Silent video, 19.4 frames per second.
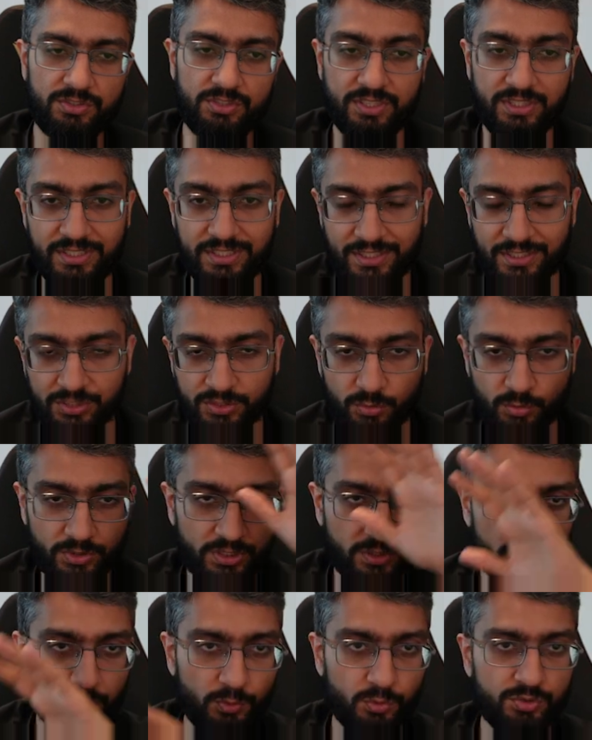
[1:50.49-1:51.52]
create the
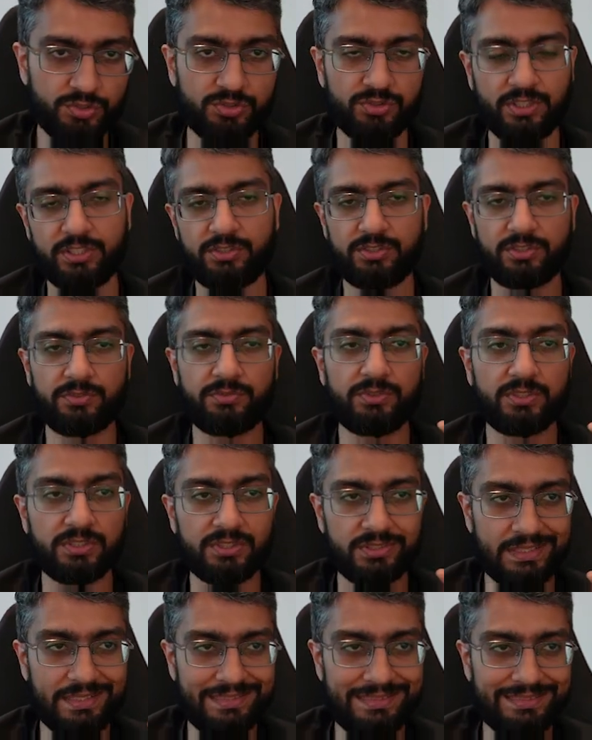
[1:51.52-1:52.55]
workflow structure
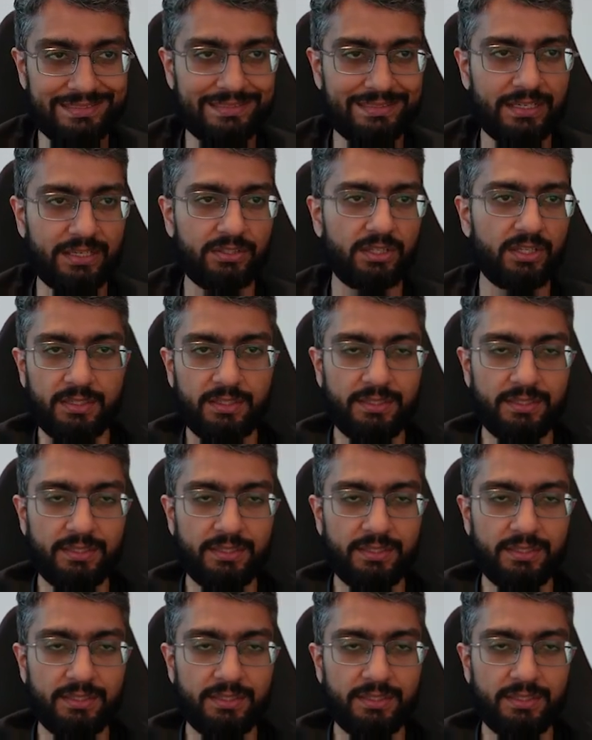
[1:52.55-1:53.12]
first instead.